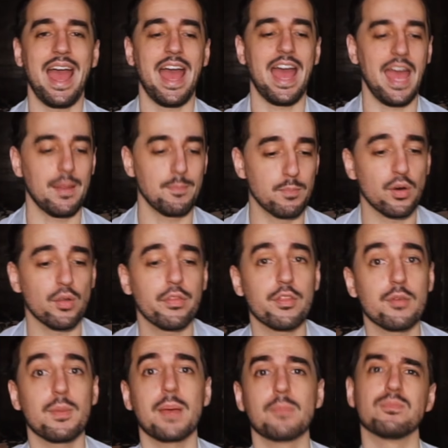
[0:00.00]
and both of
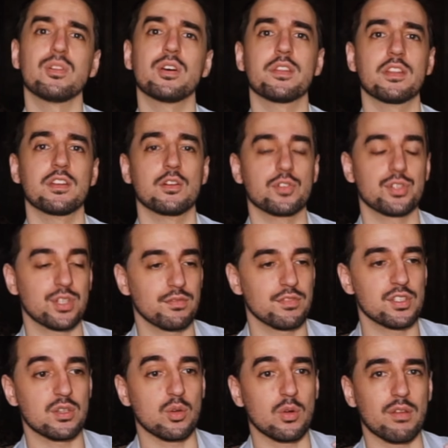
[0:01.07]
them employed the notion of
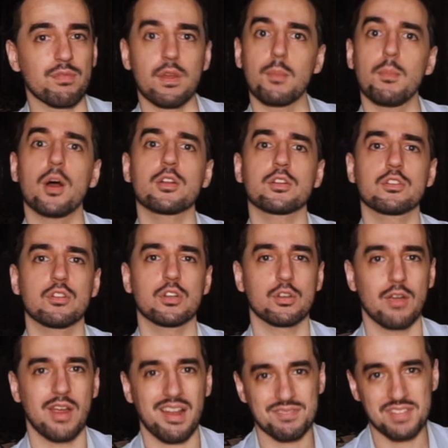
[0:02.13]
using one of their modern
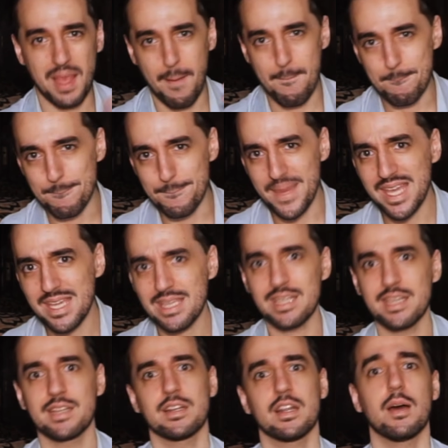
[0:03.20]
chronographs, making
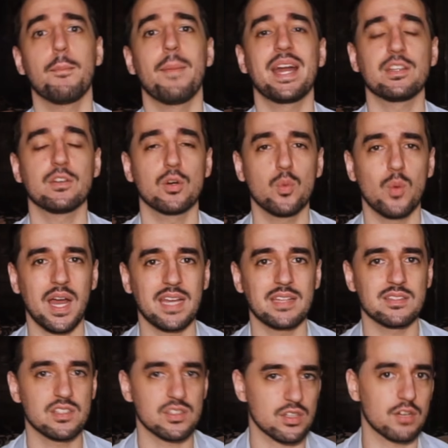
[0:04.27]
it a manual wind
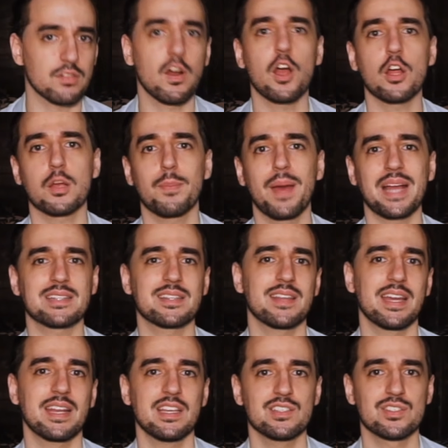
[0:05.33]
to sort of hark back to
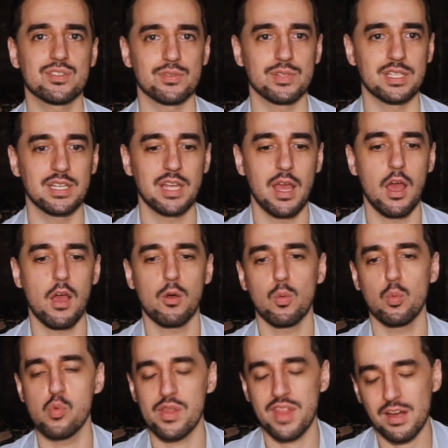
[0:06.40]
that history
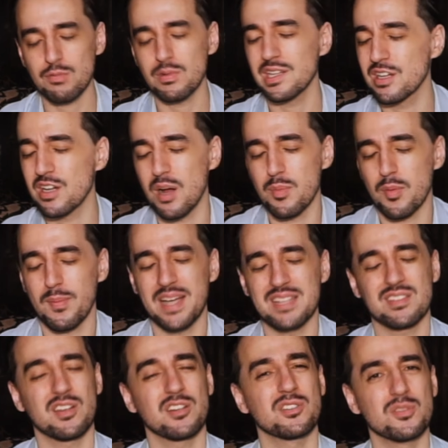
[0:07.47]
without really
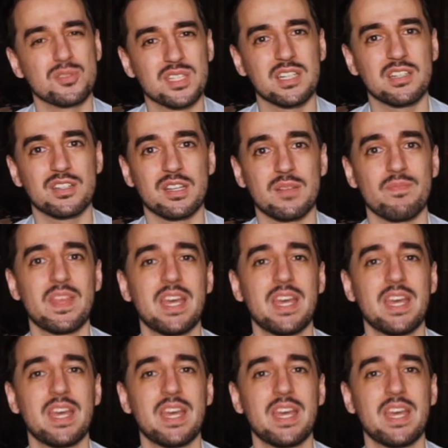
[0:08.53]
compromising on utility.